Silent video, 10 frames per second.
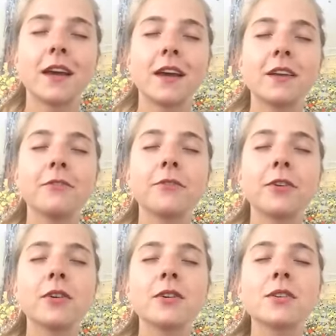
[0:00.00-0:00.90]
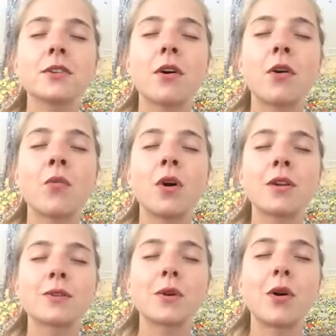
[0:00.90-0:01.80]
and focus on what
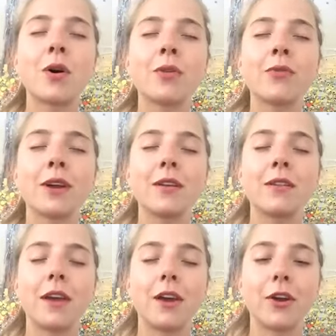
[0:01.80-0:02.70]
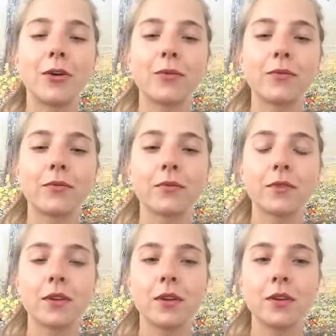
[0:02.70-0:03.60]
is already there.
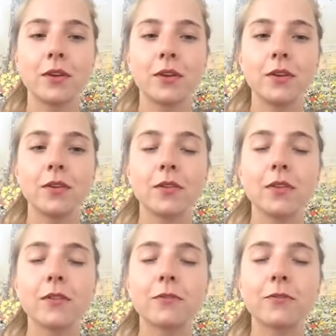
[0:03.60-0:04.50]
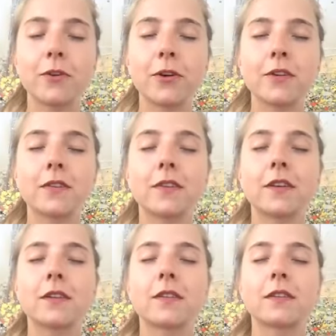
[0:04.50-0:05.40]
So the first
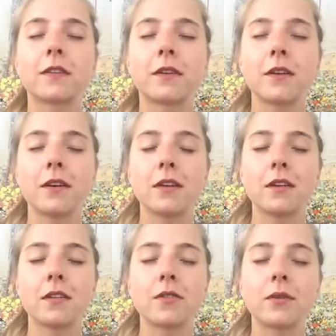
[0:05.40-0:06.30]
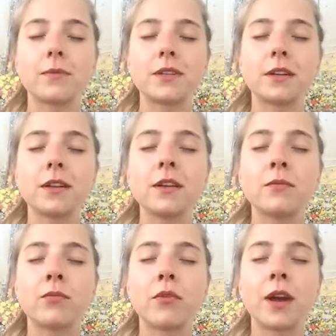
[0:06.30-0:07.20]
is the
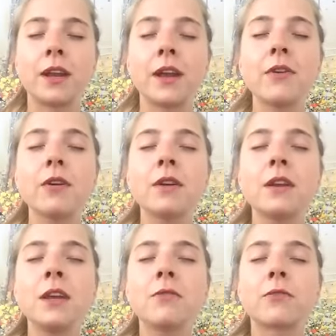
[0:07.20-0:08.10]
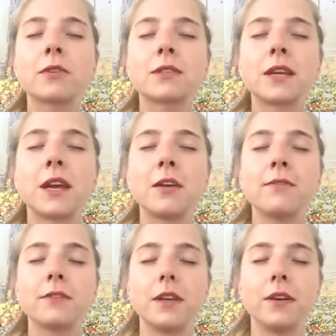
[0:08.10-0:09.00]
reptilian brain and our need for
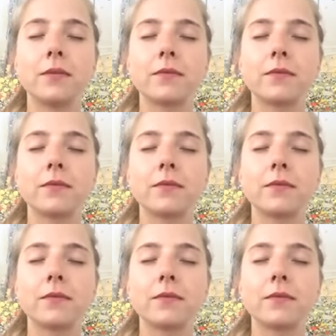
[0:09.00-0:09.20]
safety.